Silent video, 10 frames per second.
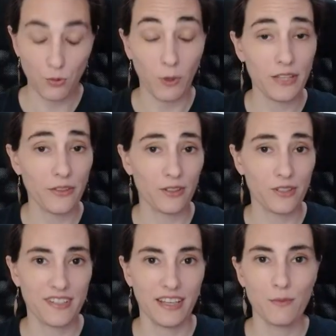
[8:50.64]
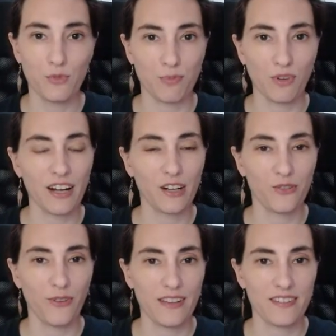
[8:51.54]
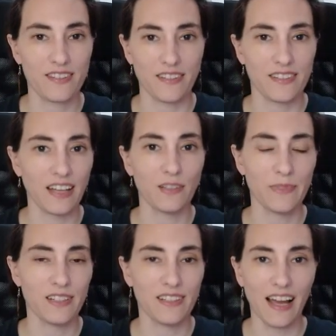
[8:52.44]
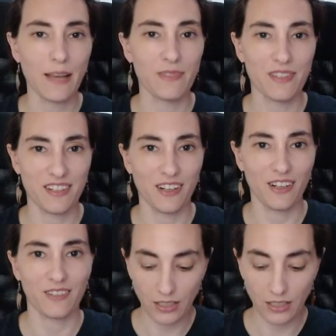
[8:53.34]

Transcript: 2013 was Breyerfest Denim and Diamonds year,